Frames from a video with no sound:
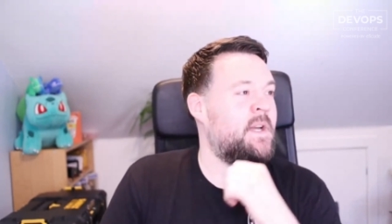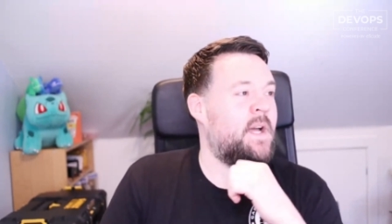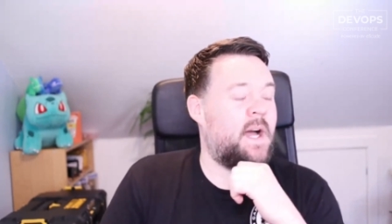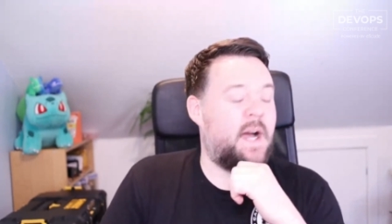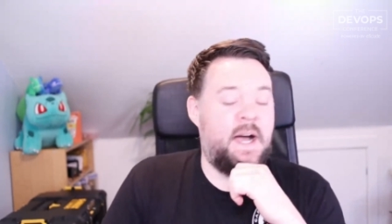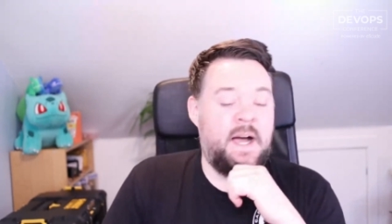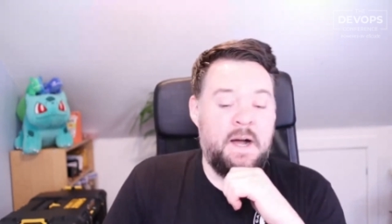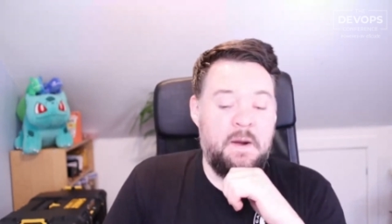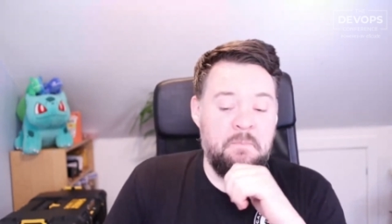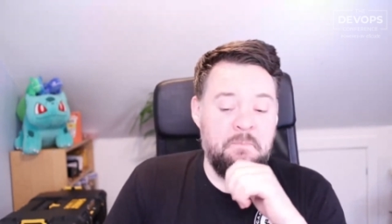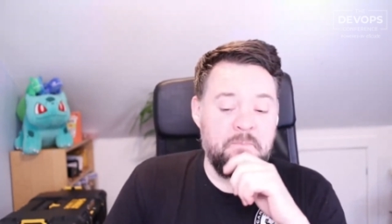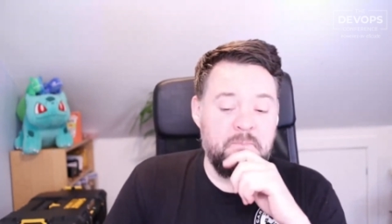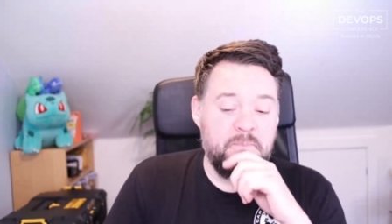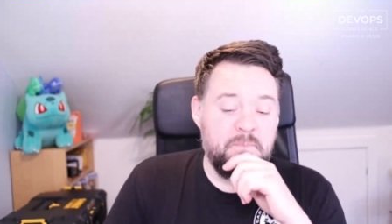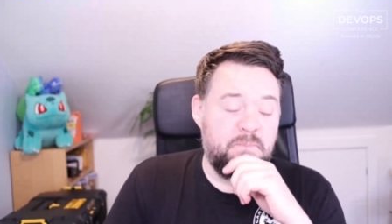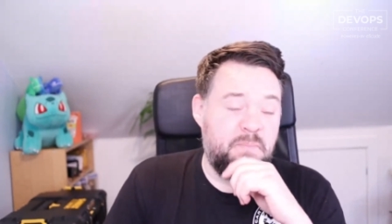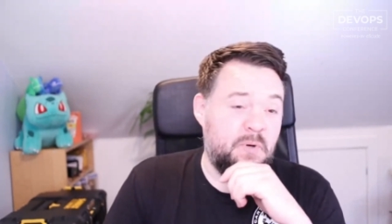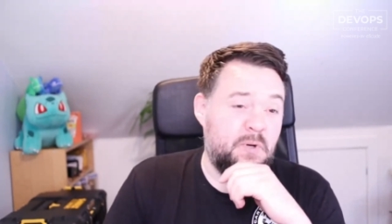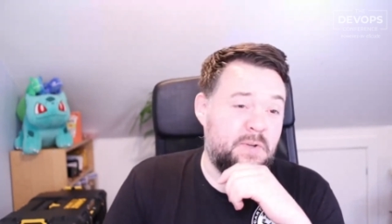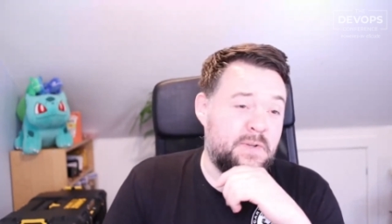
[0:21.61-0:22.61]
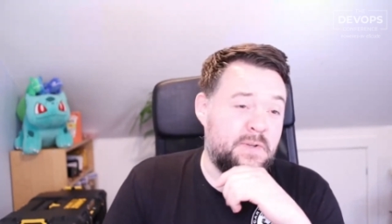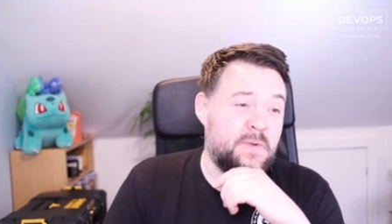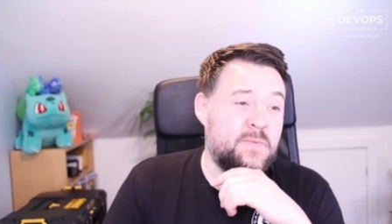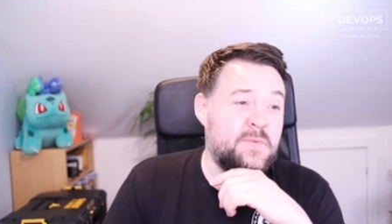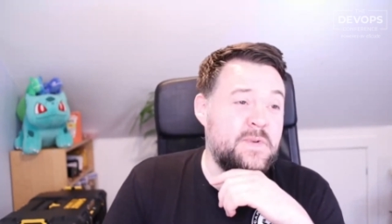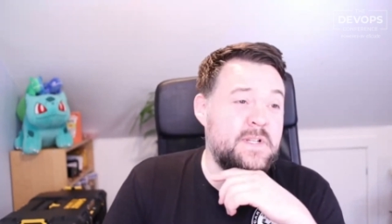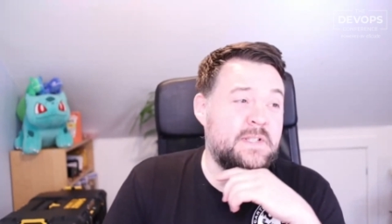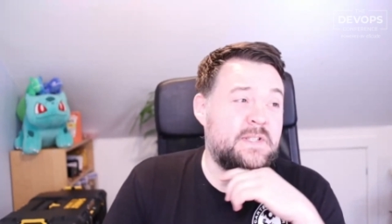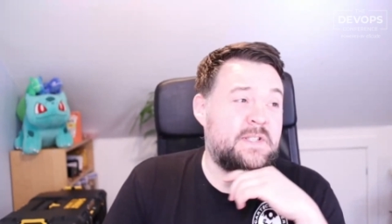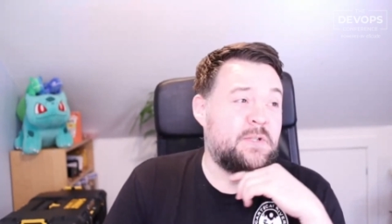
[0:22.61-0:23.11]
But the
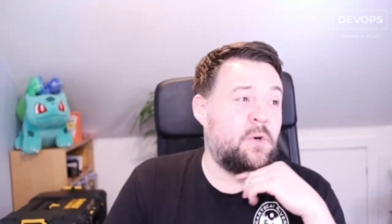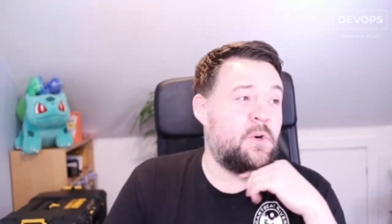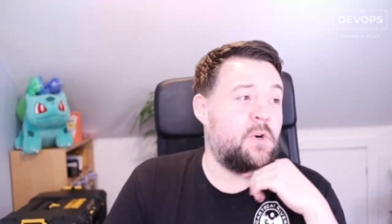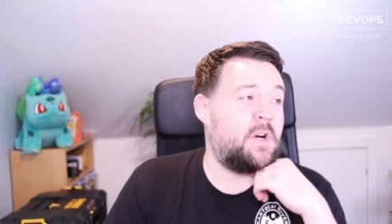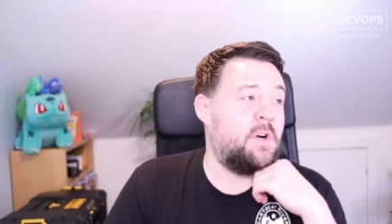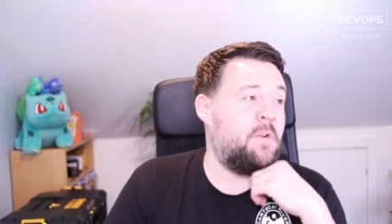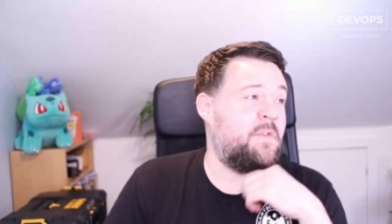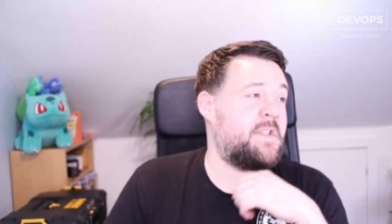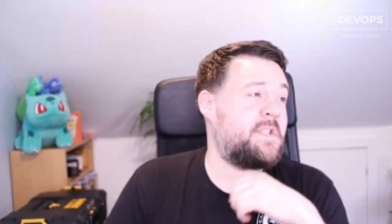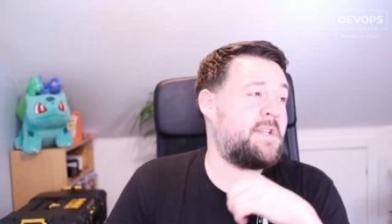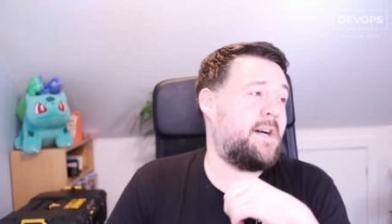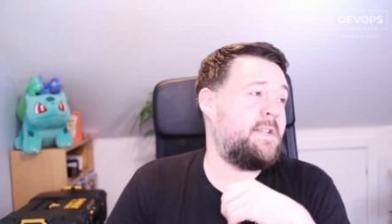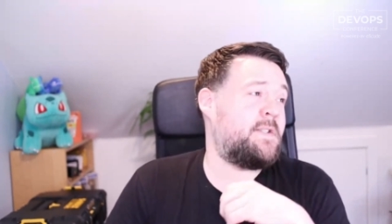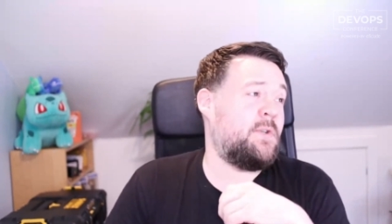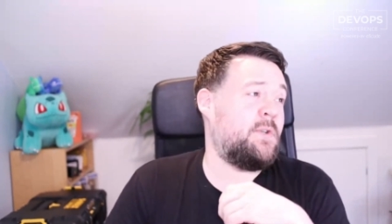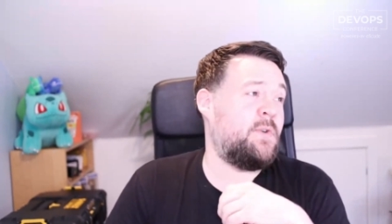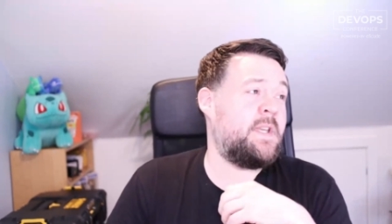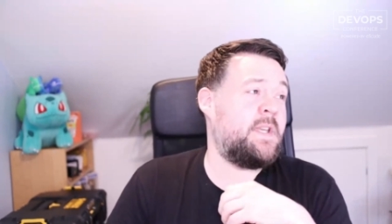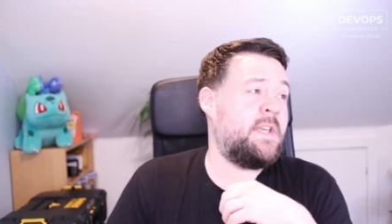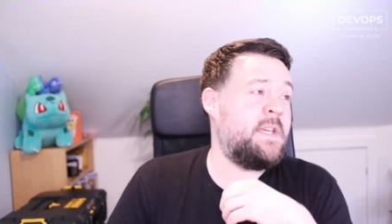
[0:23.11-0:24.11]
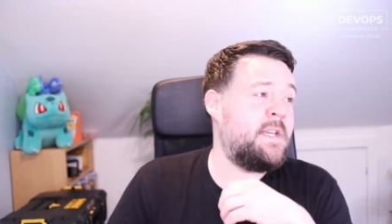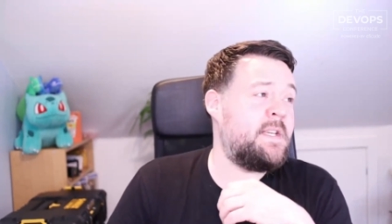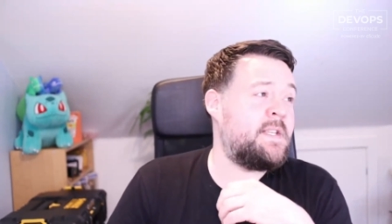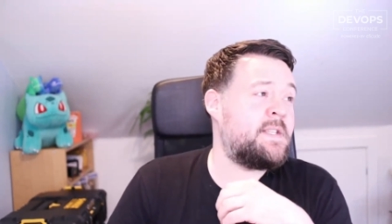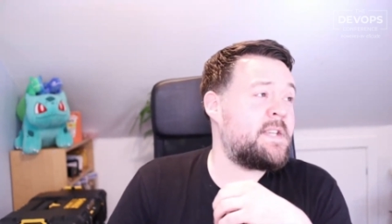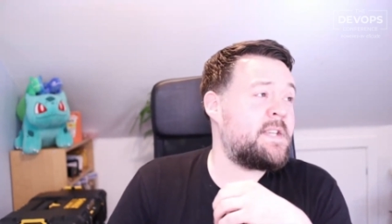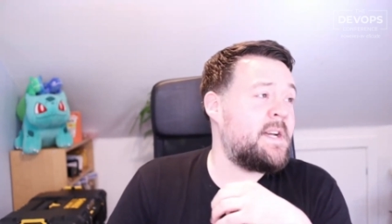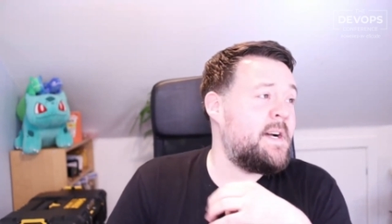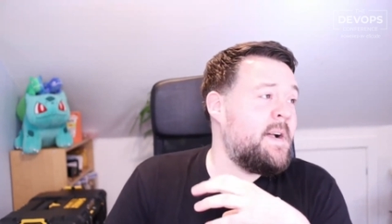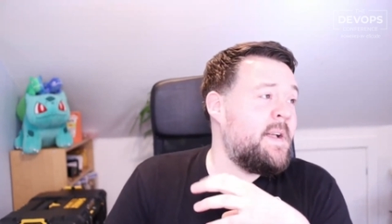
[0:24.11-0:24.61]
real talk of the title
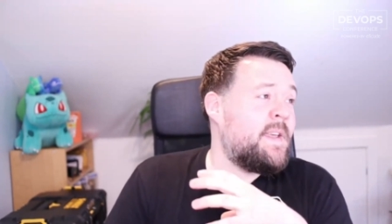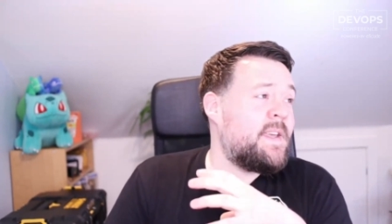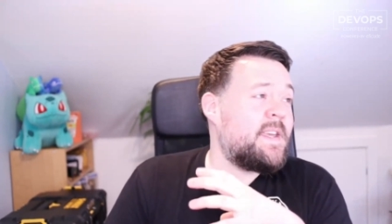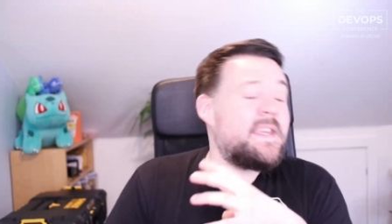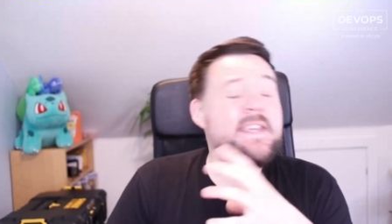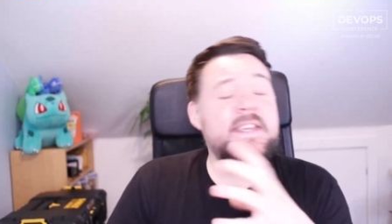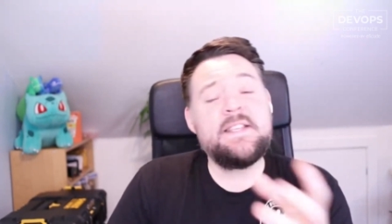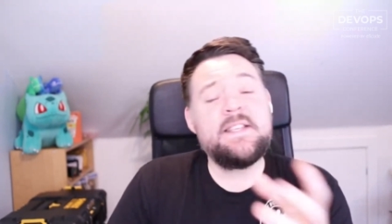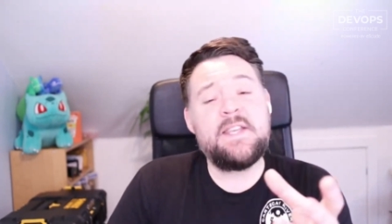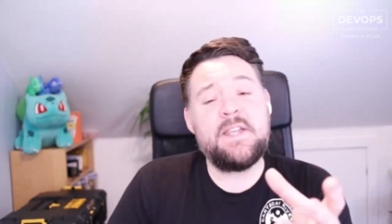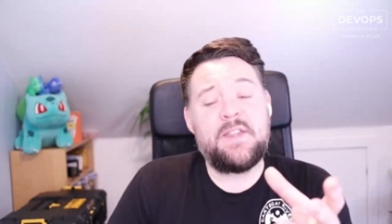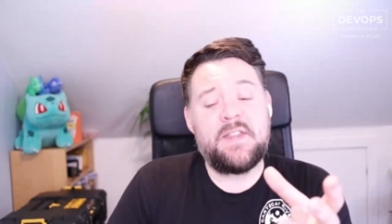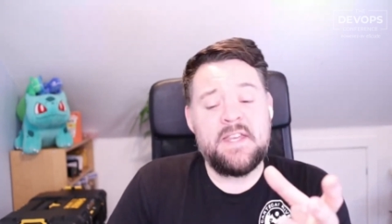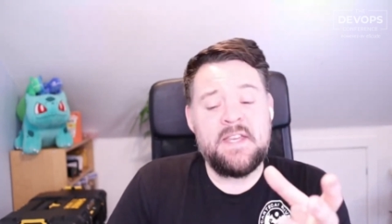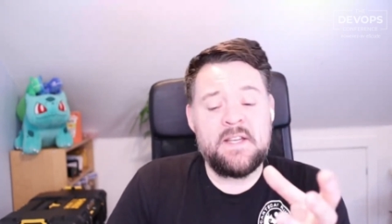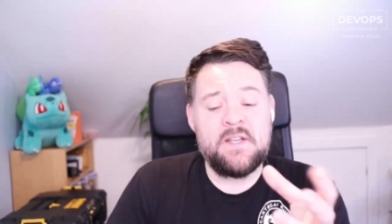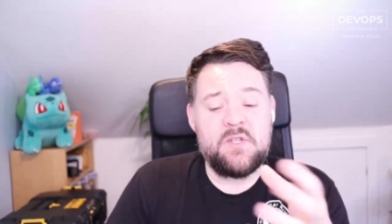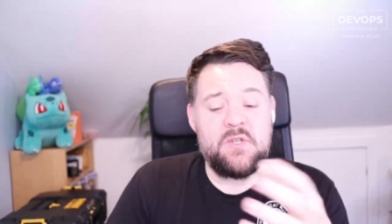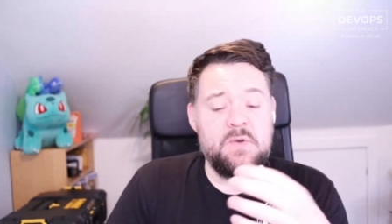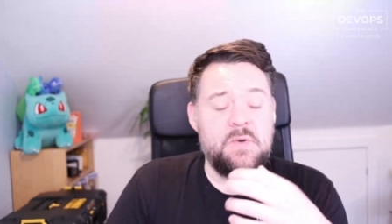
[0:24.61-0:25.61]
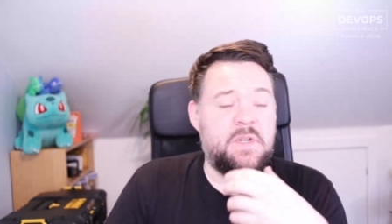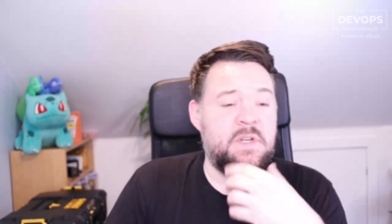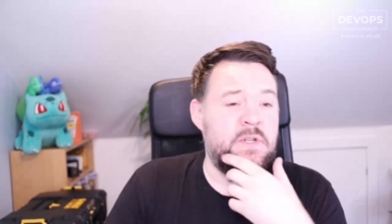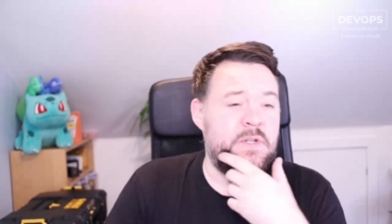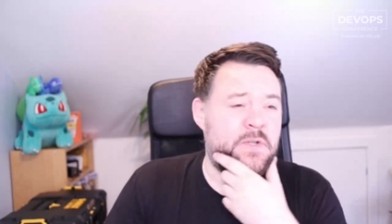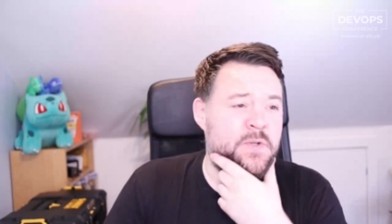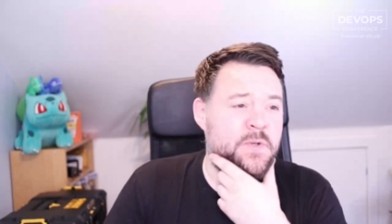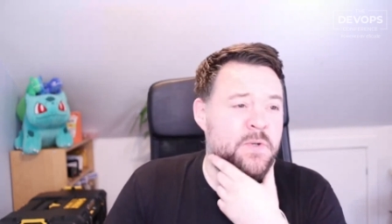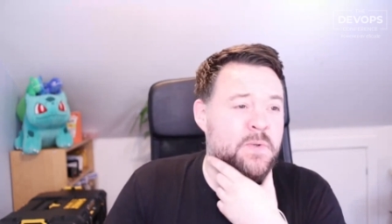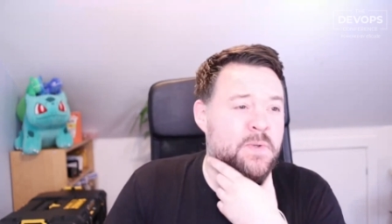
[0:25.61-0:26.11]
is easy things you can
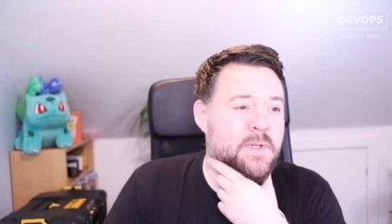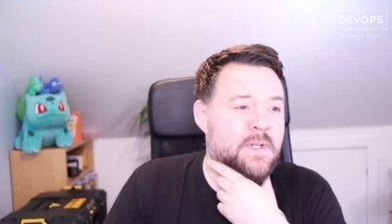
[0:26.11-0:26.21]
do